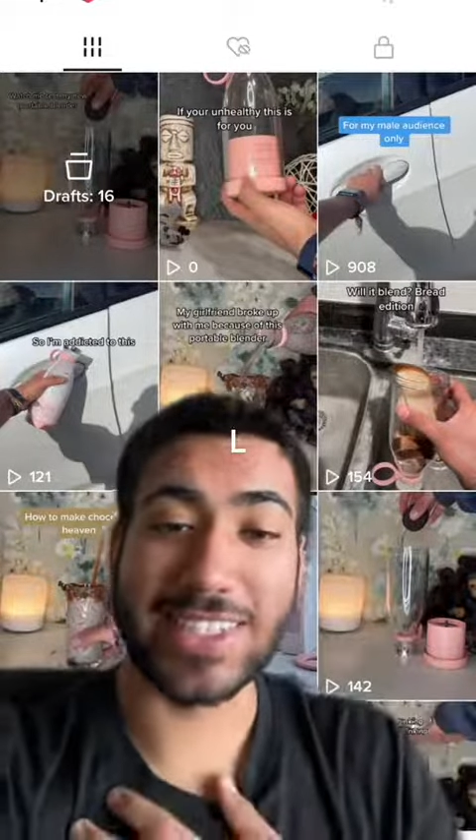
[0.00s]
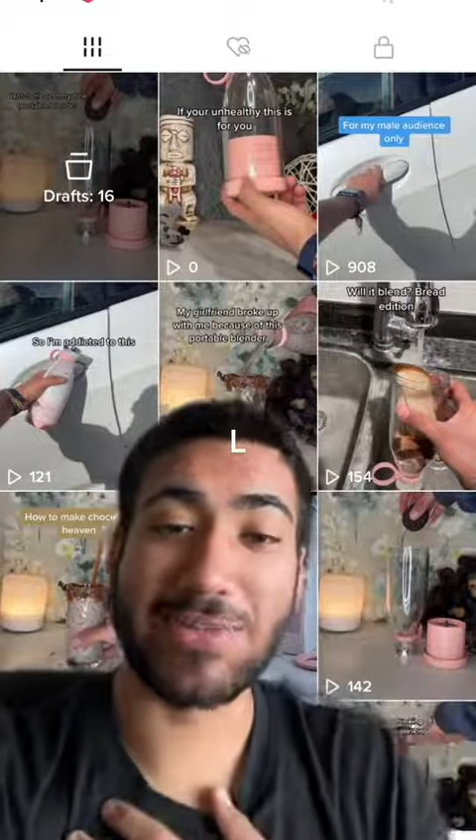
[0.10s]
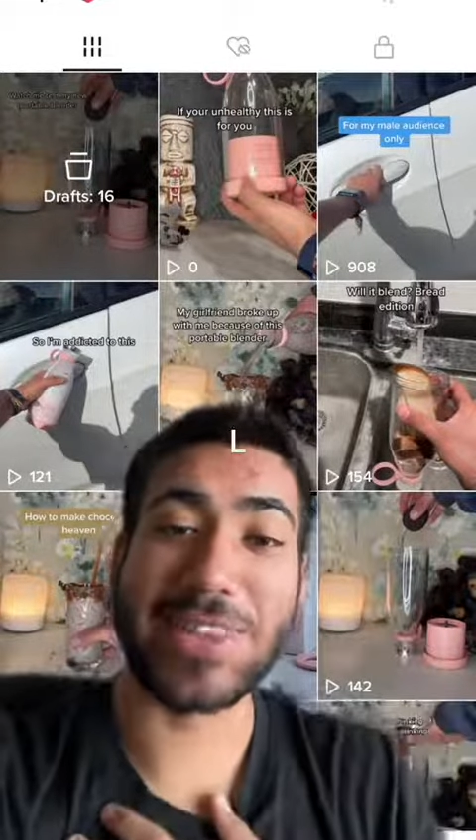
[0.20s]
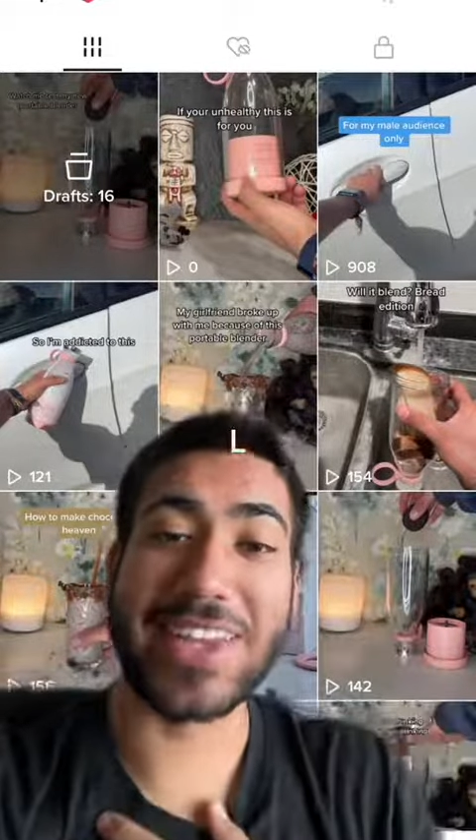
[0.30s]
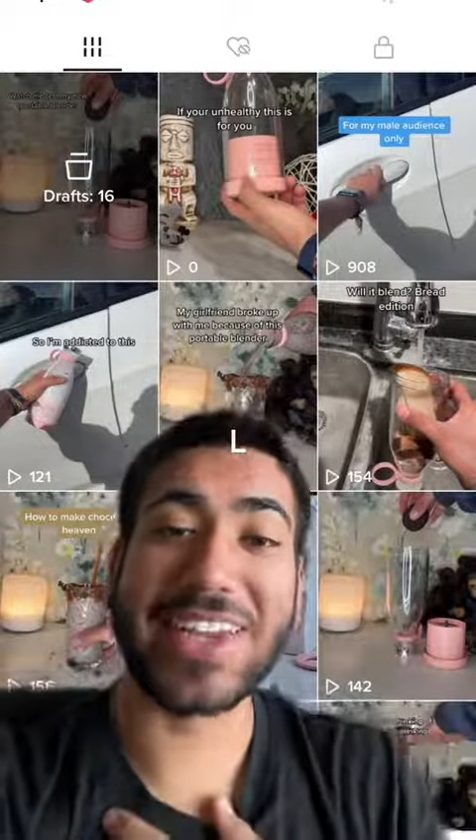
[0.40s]

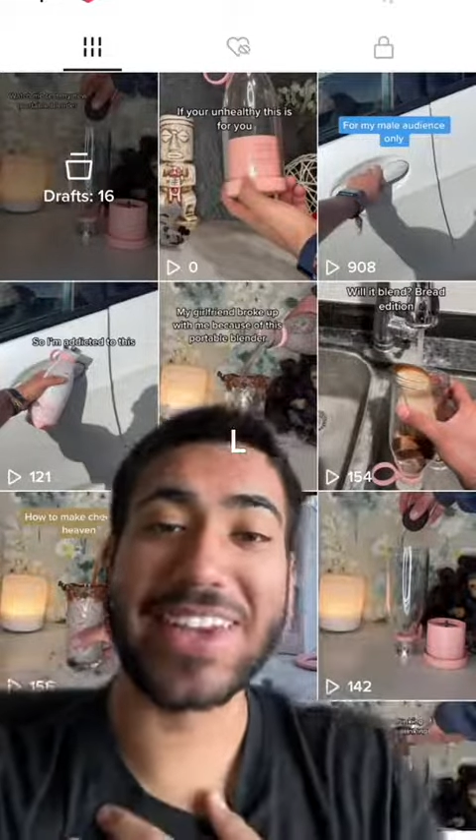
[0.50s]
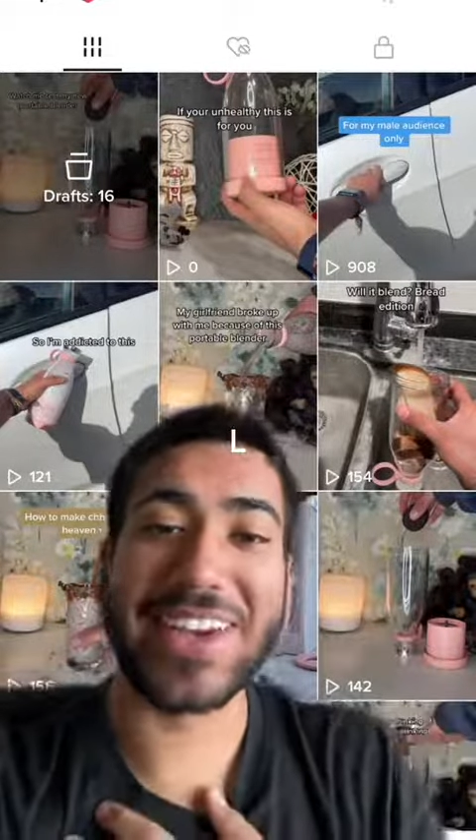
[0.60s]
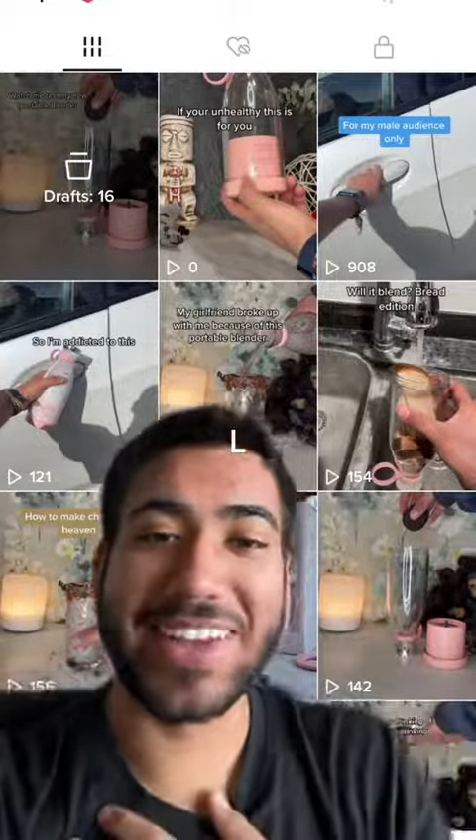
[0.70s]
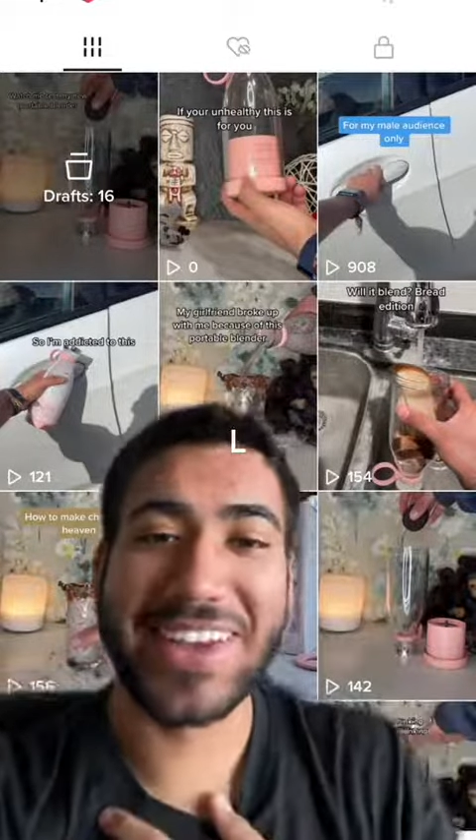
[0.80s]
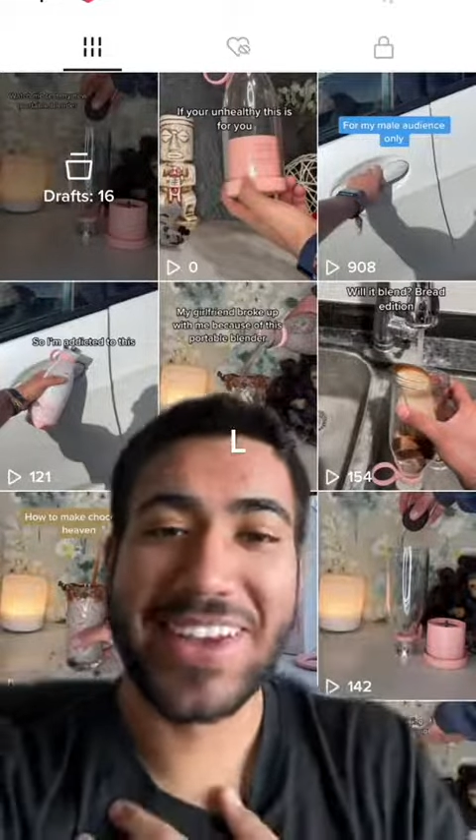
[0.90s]
something
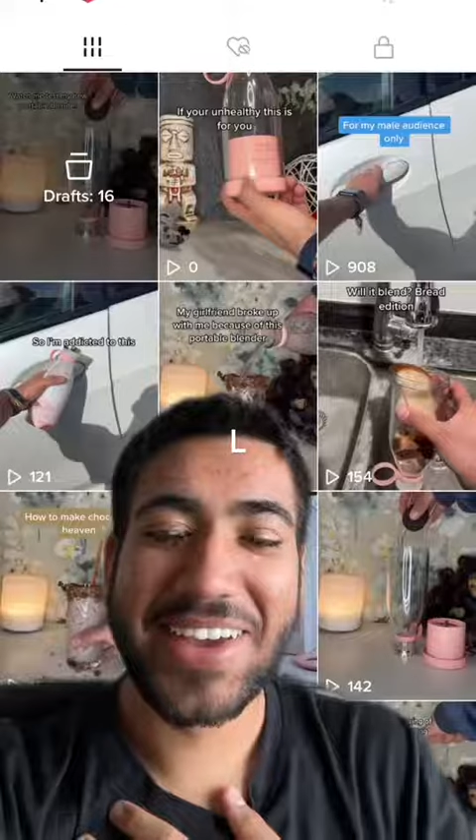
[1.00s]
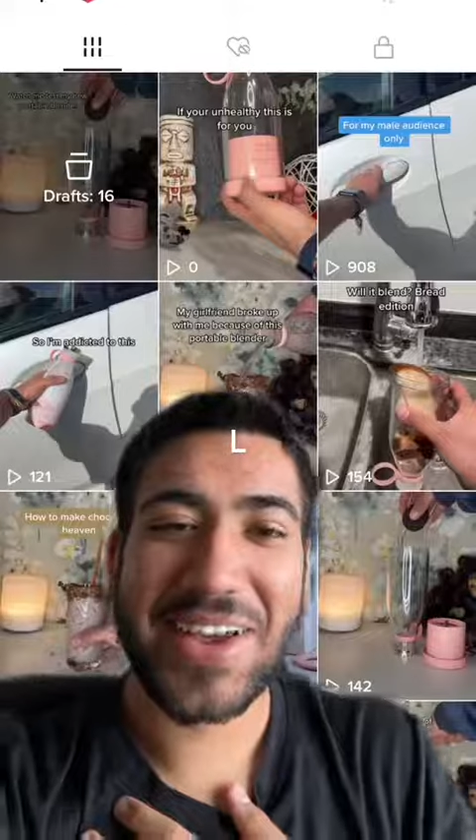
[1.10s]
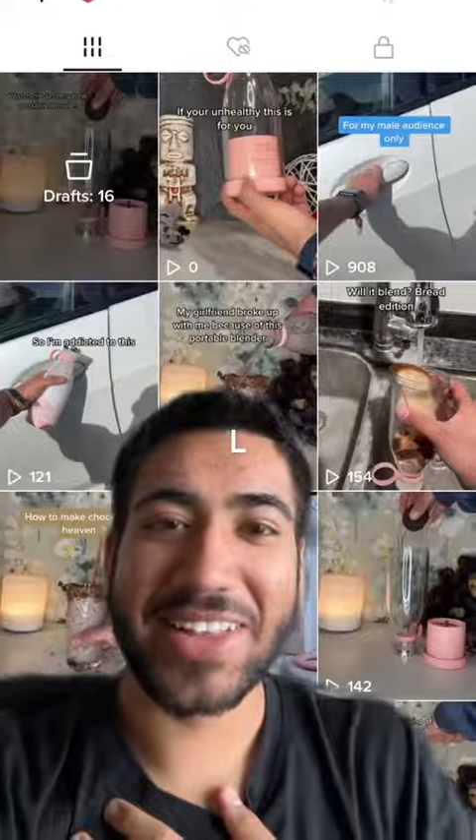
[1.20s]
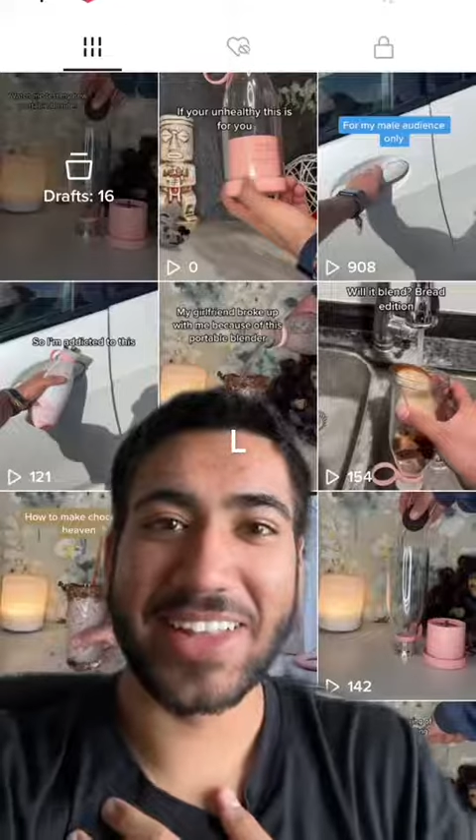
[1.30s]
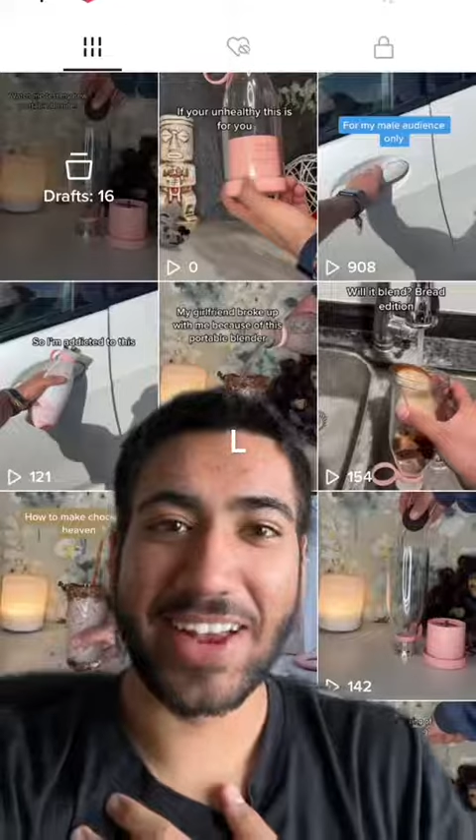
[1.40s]

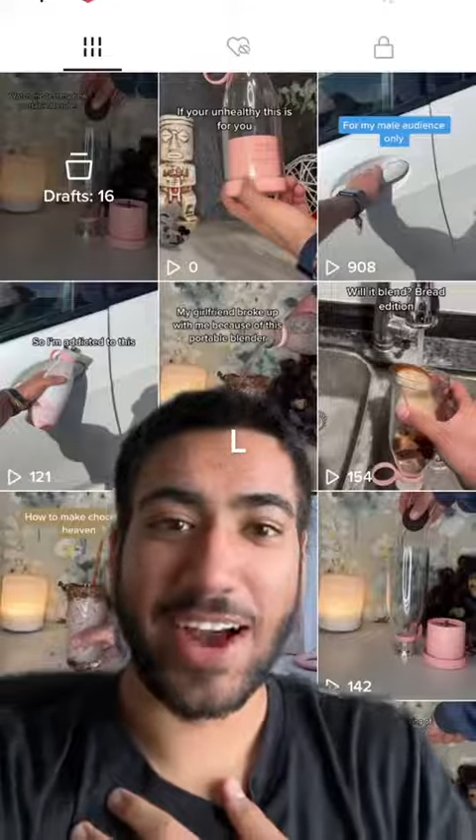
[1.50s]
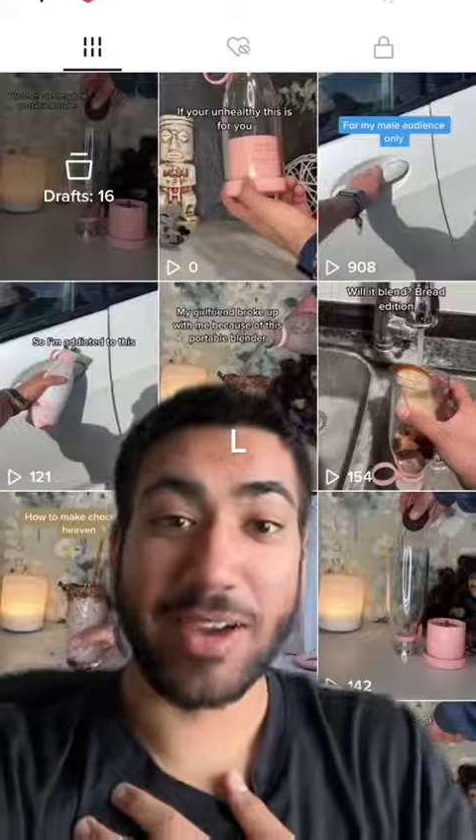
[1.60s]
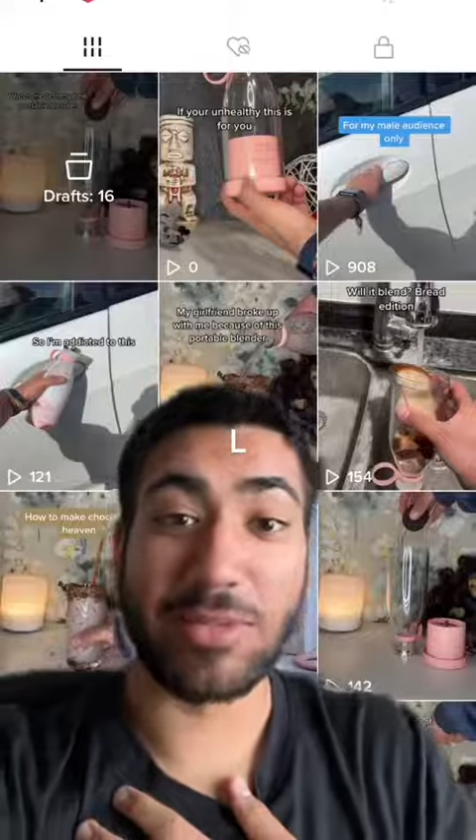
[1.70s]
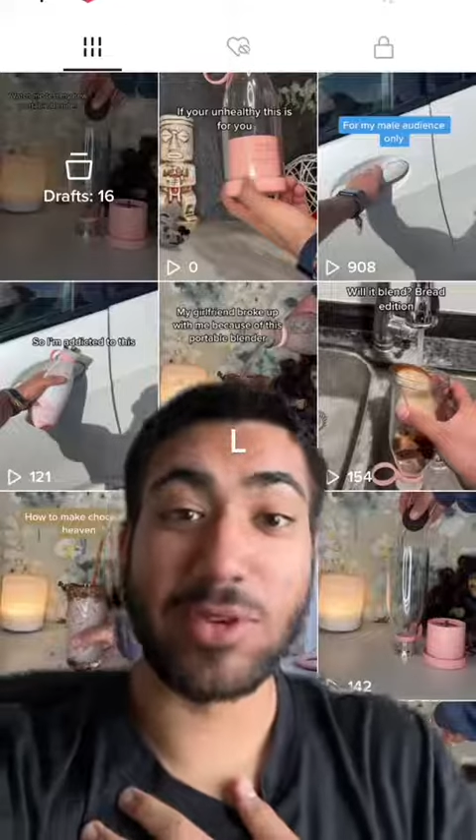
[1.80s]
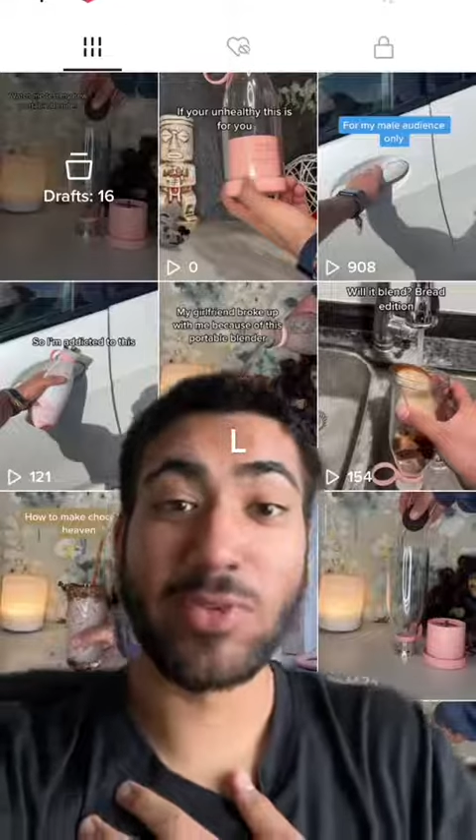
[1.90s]
that
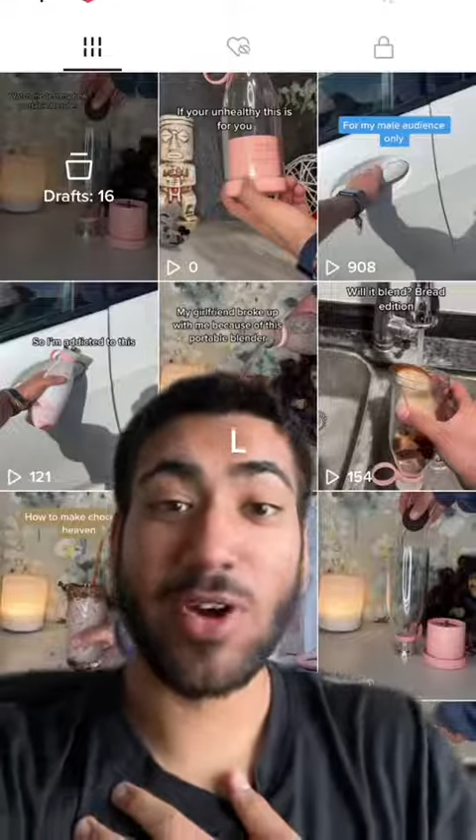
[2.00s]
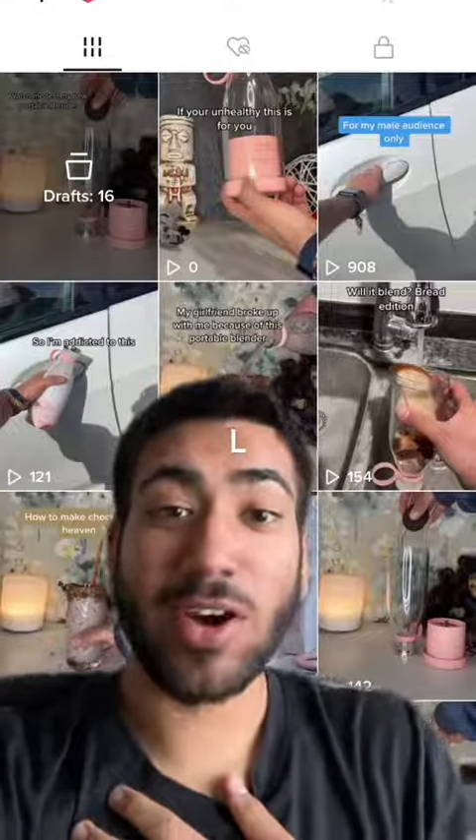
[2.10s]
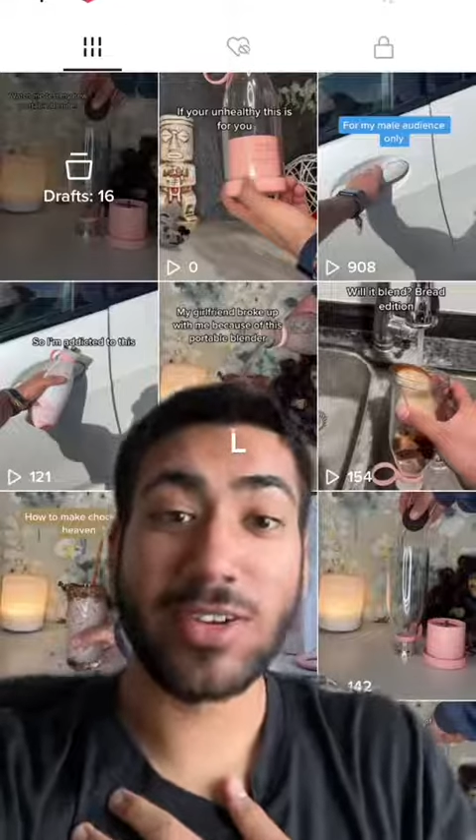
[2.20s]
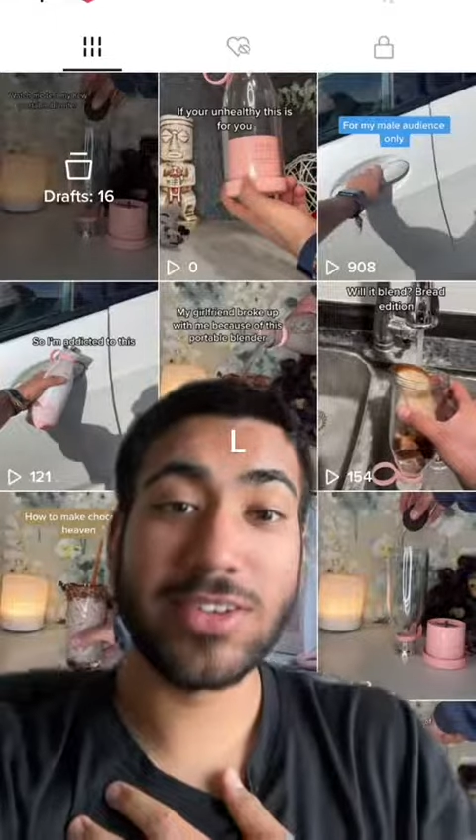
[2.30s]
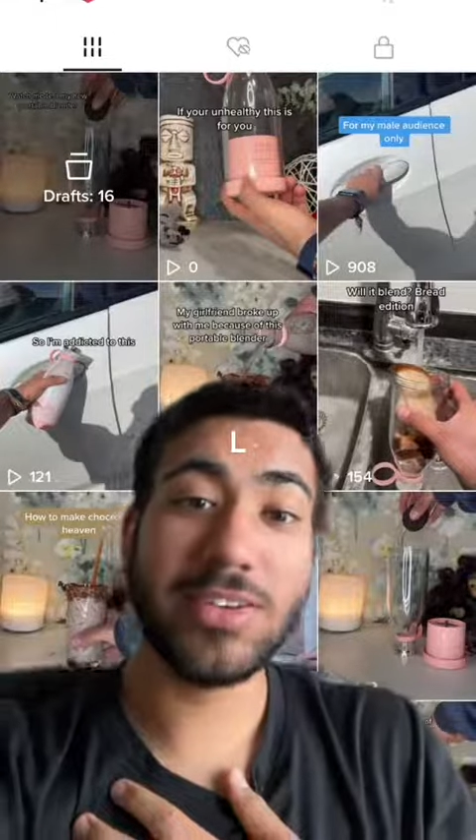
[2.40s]
I'm doing
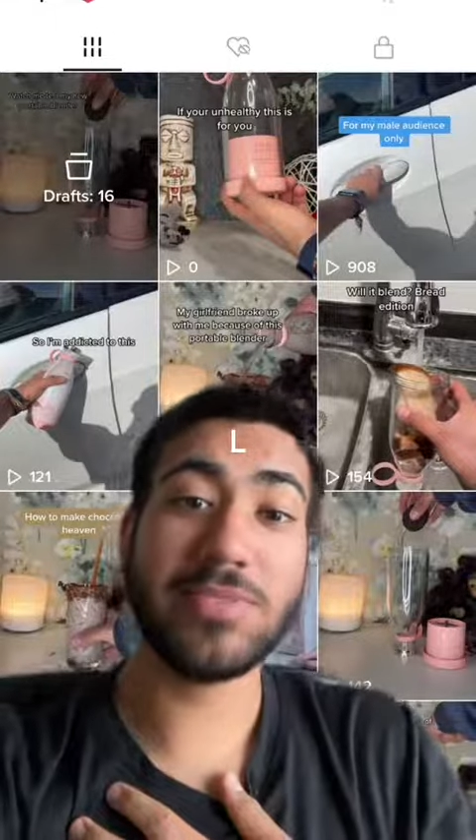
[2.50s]
wrong,